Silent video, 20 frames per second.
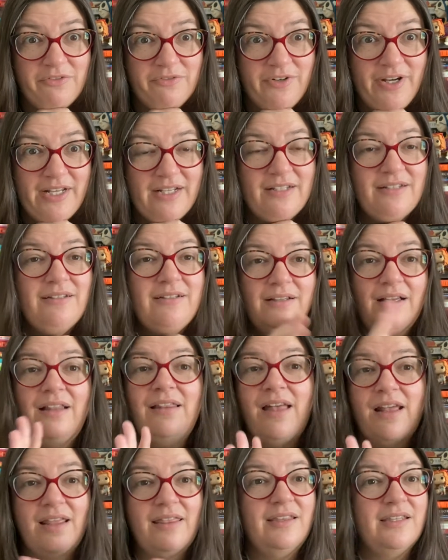read a
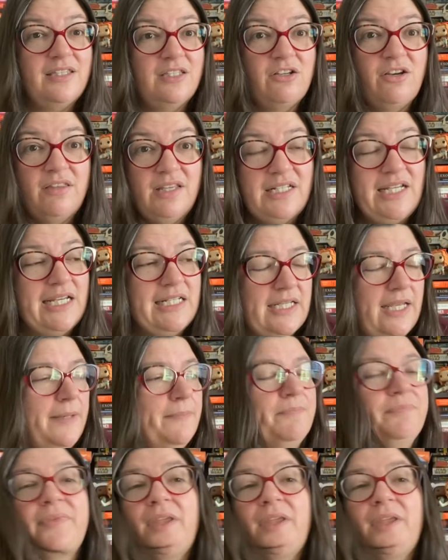lot of this during the daytime.